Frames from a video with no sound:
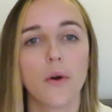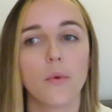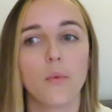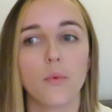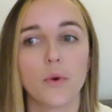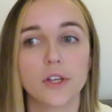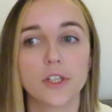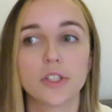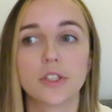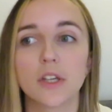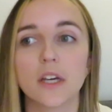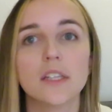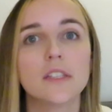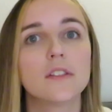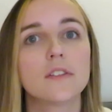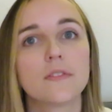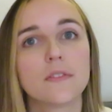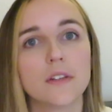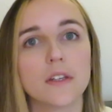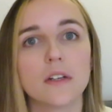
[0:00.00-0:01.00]
which
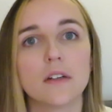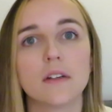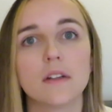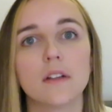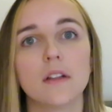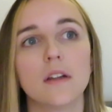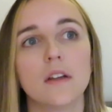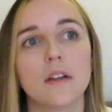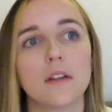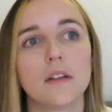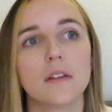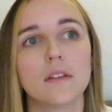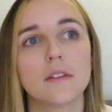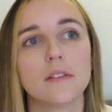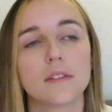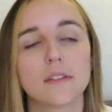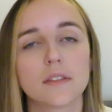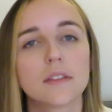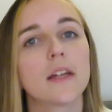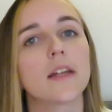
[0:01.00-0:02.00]
does feel
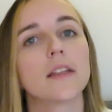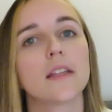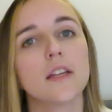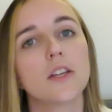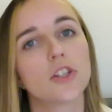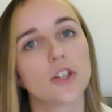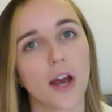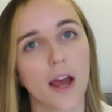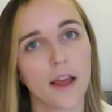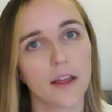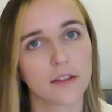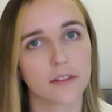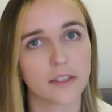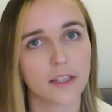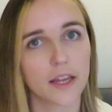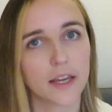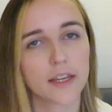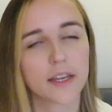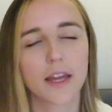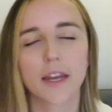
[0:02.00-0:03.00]
slightly childlike.